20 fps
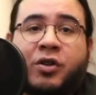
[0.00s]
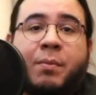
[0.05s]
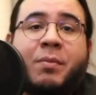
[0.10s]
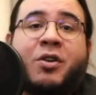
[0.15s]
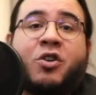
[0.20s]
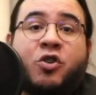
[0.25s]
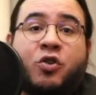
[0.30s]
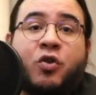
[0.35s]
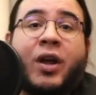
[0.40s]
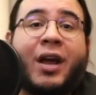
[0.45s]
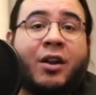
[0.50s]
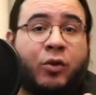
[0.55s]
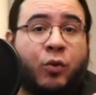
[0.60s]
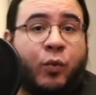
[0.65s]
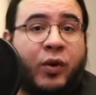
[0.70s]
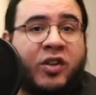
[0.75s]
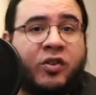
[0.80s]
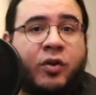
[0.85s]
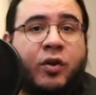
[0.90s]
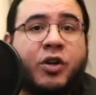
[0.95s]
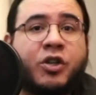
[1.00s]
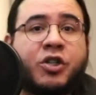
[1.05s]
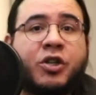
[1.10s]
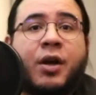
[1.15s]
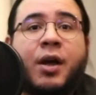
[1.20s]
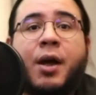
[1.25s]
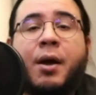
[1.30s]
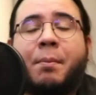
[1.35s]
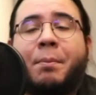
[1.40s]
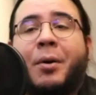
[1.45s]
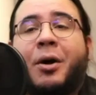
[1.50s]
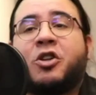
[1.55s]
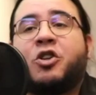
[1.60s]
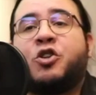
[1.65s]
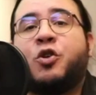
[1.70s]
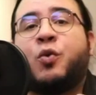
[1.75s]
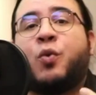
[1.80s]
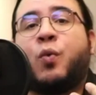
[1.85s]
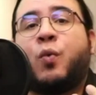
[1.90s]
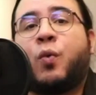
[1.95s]
I mean, you can do research, but
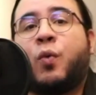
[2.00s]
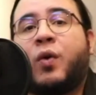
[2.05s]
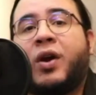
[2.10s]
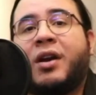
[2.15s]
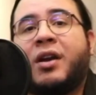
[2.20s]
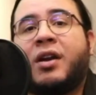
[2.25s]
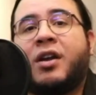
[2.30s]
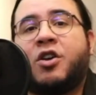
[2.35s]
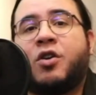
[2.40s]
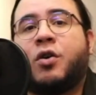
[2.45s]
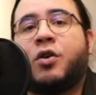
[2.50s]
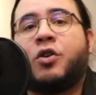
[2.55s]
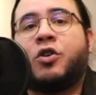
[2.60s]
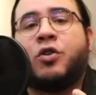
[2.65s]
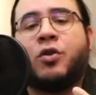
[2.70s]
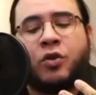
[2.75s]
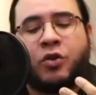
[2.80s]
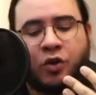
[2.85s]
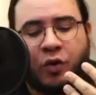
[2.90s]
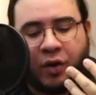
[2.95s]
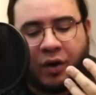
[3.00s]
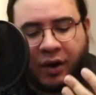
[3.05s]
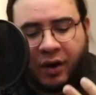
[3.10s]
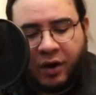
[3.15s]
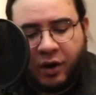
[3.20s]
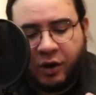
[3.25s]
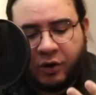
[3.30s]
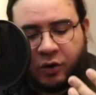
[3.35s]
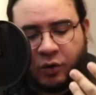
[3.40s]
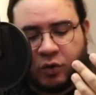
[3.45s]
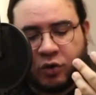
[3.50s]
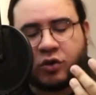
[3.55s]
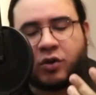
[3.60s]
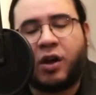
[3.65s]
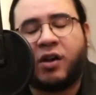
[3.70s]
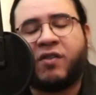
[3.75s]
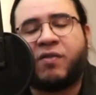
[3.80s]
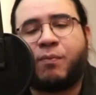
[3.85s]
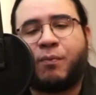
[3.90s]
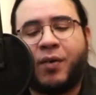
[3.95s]
you're here to
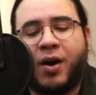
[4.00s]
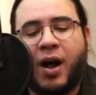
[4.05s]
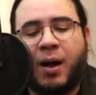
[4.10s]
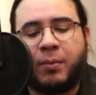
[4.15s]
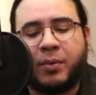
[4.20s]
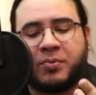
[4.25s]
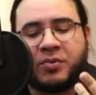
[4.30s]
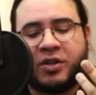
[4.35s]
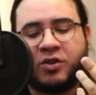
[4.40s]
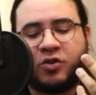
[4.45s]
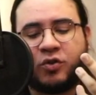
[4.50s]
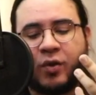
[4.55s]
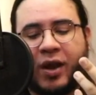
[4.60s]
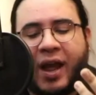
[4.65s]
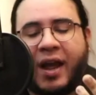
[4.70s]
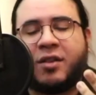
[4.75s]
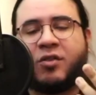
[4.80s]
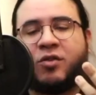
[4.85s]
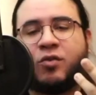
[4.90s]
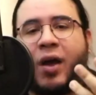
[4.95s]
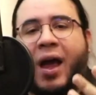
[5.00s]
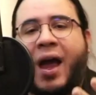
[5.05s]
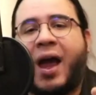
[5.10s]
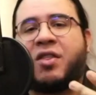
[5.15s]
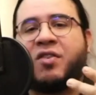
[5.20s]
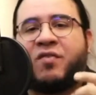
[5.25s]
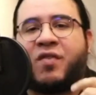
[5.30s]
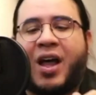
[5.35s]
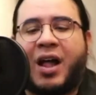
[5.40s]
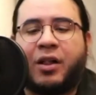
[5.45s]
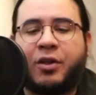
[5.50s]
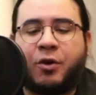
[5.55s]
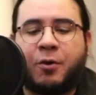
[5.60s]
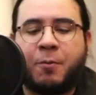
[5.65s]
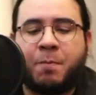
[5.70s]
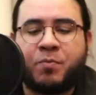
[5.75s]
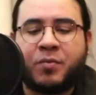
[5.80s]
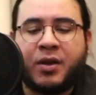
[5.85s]
solve problems and to add value.